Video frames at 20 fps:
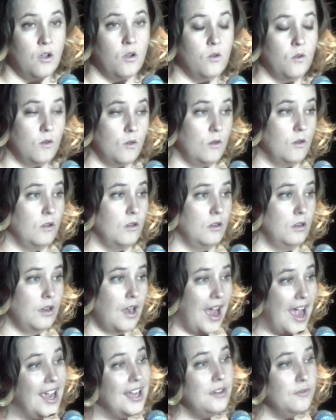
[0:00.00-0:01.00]

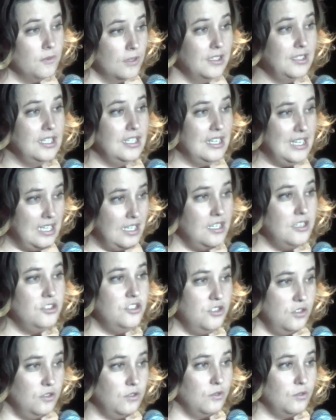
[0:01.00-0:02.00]
Or I really need
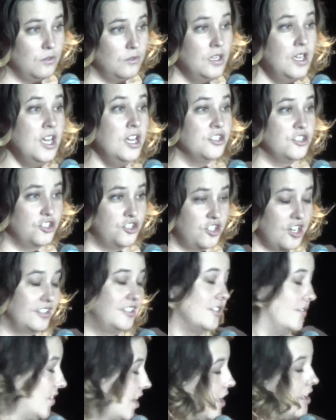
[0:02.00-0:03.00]
you to
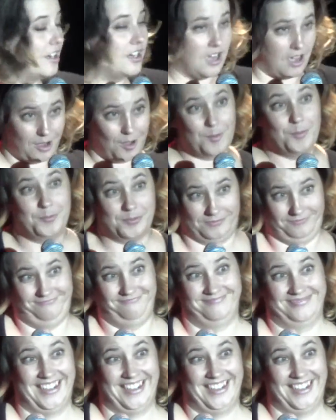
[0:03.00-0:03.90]
shut up.